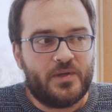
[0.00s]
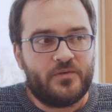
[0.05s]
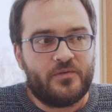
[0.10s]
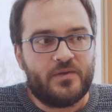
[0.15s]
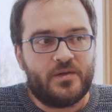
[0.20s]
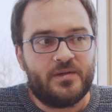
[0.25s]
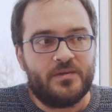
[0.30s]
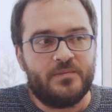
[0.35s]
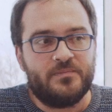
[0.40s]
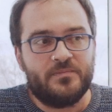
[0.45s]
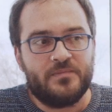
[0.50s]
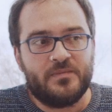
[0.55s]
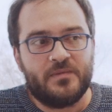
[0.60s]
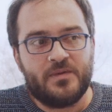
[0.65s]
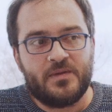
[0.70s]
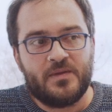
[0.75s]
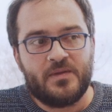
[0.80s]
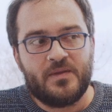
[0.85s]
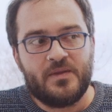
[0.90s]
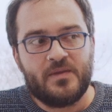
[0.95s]
have a
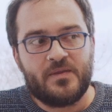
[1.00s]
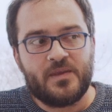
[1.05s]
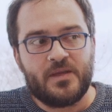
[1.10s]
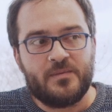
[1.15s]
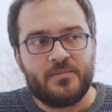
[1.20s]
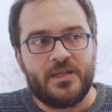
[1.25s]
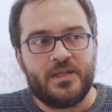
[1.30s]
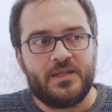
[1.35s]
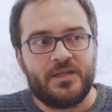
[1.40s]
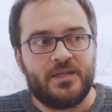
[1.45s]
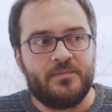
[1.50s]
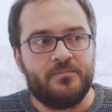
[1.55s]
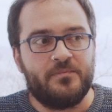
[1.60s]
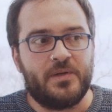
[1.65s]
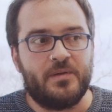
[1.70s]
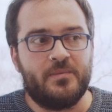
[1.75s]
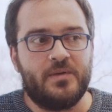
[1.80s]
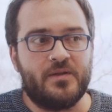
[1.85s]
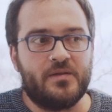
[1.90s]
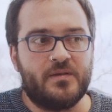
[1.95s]
system that
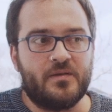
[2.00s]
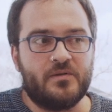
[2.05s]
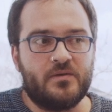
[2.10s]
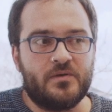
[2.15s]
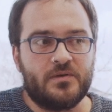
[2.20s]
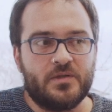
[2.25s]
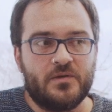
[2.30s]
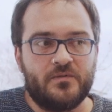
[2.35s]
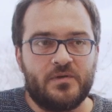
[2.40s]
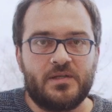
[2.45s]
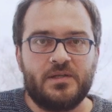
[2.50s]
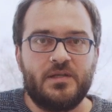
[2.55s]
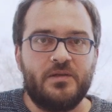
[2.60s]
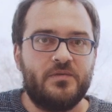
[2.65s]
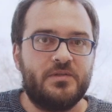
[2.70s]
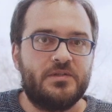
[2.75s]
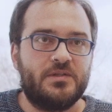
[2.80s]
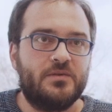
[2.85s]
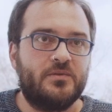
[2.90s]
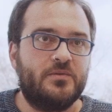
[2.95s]
implements a sort of
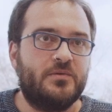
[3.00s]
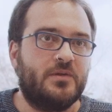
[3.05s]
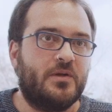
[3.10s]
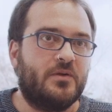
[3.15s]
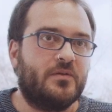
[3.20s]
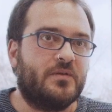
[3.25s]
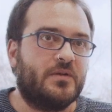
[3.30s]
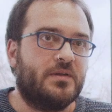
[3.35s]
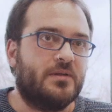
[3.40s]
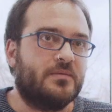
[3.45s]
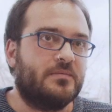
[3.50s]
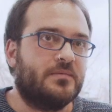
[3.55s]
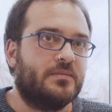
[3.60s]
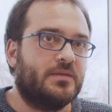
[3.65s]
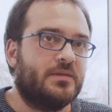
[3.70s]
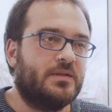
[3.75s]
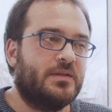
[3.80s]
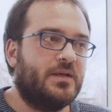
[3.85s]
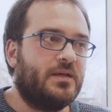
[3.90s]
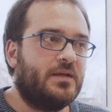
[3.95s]
artificial curiosity.
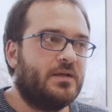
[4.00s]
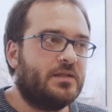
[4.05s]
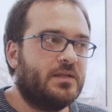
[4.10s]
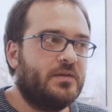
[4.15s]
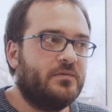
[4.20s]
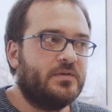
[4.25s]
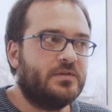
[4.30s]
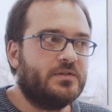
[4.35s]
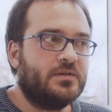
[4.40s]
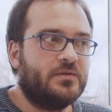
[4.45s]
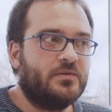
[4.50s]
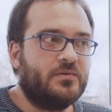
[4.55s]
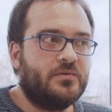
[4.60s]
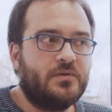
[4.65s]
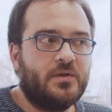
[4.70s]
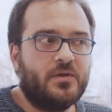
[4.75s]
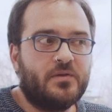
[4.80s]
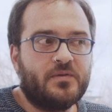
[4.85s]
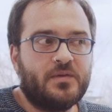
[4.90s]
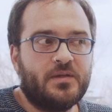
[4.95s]
The artificial
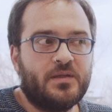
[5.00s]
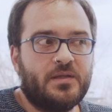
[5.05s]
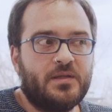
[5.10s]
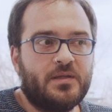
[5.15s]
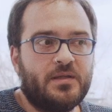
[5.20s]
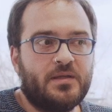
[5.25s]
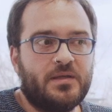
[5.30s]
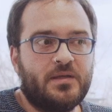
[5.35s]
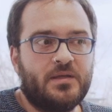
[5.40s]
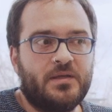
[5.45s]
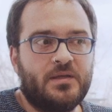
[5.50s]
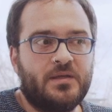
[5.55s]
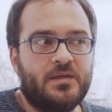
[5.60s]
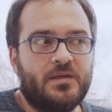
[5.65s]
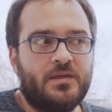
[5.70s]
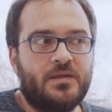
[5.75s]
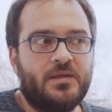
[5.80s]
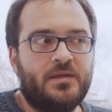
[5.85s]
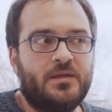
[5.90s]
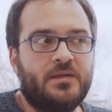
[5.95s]
curiosity
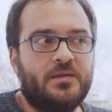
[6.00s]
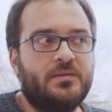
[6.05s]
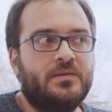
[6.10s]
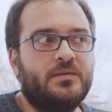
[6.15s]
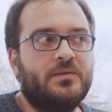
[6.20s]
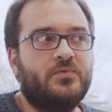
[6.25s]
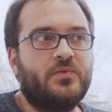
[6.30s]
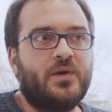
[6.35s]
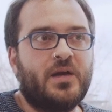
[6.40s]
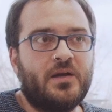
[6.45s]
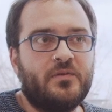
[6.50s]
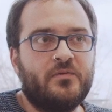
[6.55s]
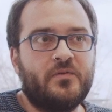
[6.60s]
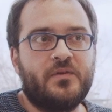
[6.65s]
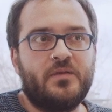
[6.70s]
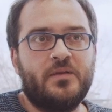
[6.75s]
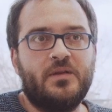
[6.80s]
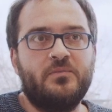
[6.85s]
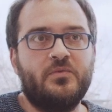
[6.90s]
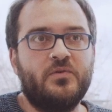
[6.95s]

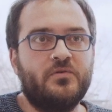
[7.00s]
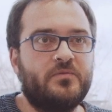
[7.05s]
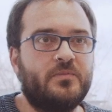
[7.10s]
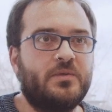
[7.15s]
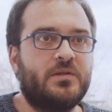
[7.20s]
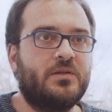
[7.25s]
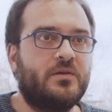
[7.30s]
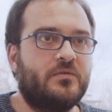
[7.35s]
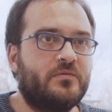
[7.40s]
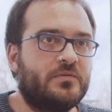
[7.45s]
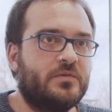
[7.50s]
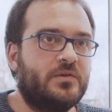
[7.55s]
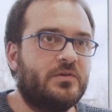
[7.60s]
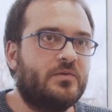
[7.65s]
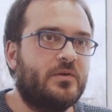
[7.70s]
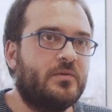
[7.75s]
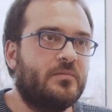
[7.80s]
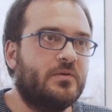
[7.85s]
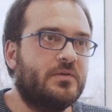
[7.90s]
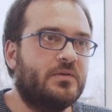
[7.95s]
drives the movement of the
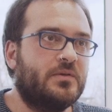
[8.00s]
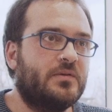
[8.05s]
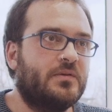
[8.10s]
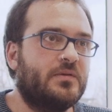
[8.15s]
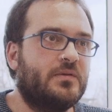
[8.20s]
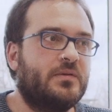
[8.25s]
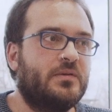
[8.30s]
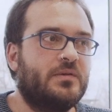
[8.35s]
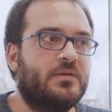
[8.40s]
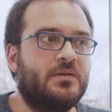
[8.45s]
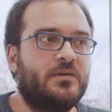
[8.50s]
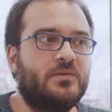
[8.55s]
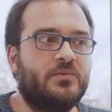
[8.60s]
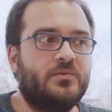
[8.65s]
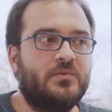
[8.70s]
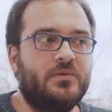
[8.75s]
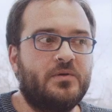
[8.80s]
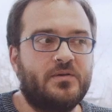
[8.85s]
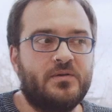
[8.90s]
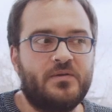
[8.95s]
robot
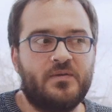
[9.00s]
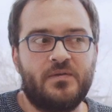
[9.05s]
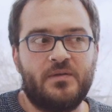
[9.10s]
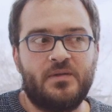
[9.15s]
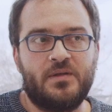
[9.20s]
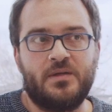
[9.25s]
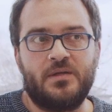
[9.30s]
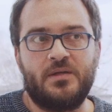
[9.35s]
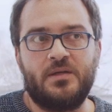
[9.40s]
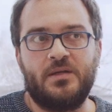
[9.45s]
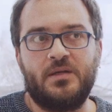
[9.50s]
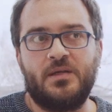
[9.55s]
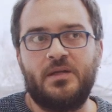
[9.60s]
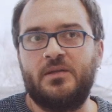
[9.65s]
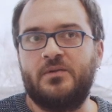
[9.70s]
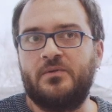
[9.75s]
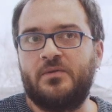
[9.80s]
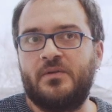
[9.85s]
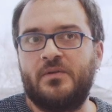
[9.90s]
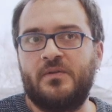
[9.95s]
towards
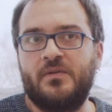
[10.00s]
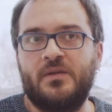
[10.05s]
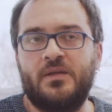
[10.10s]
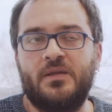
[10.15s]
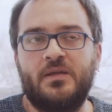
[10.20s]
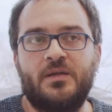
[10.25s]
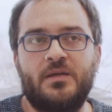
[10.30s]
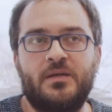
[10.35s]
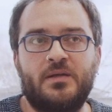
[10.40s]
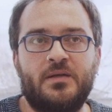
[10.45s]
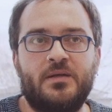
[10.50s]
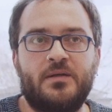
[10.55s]
interesting